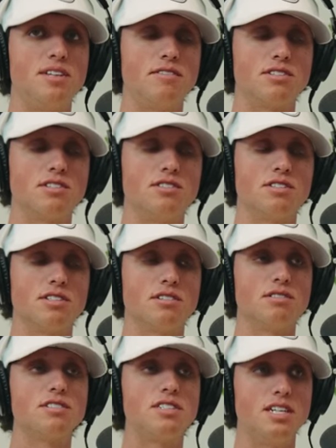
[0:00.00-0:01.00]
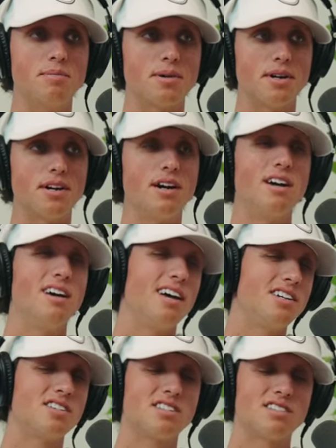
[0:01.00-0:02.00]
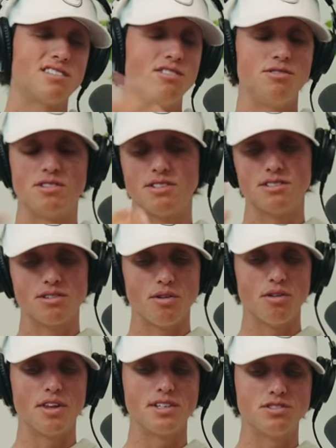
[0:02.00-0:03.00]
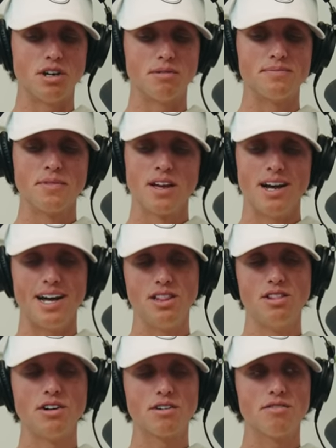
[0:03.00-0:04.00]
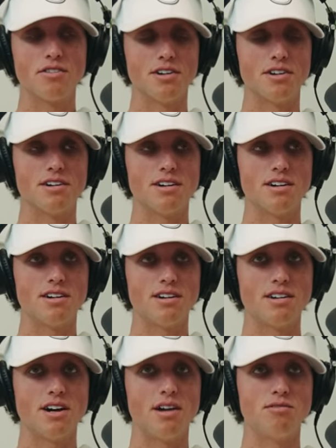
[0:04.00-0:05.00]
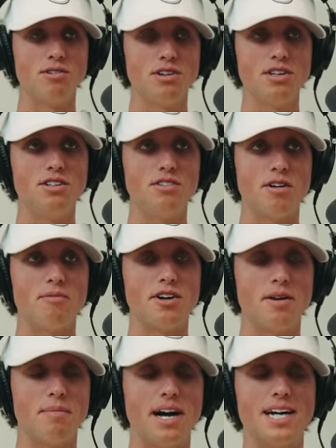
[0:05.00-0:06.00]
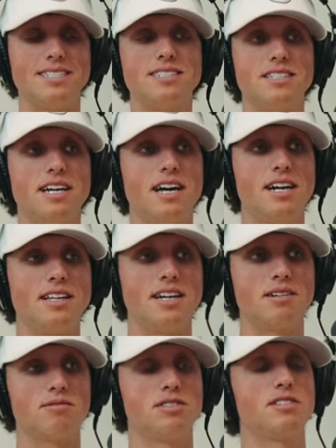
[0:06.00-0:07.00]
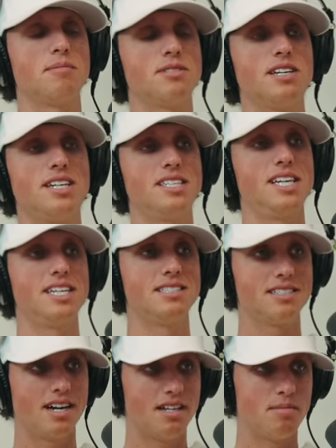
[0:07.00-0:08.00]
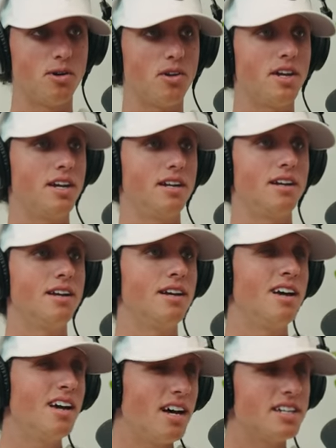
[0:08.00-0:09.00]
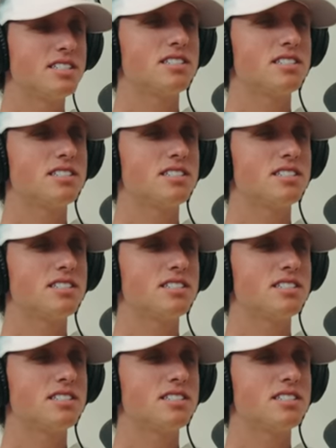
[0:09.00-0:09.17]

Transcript: divots are usually a little steeper. It's just this, usually this whole thing. So I look for, I really do. I'm very biased in that. And I like when someone's hitting the inside of the ball and hitting a,